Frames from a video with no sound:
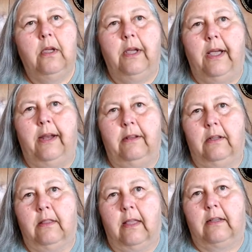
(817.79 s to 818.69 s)
And
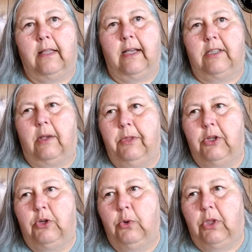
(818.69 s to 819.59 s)
like, like I said, with the
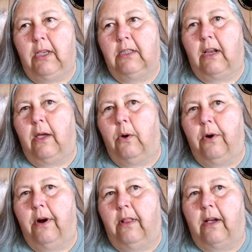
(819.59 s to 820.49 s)
two things that I
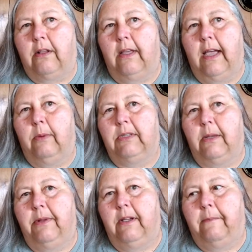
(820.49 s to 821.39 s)
ordered, luckily I was
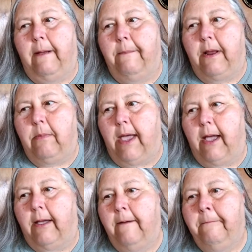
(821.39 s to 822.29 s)
able to get my money
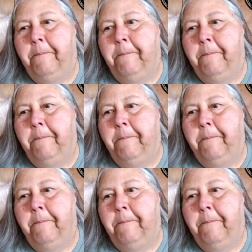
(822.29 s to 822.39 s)
back,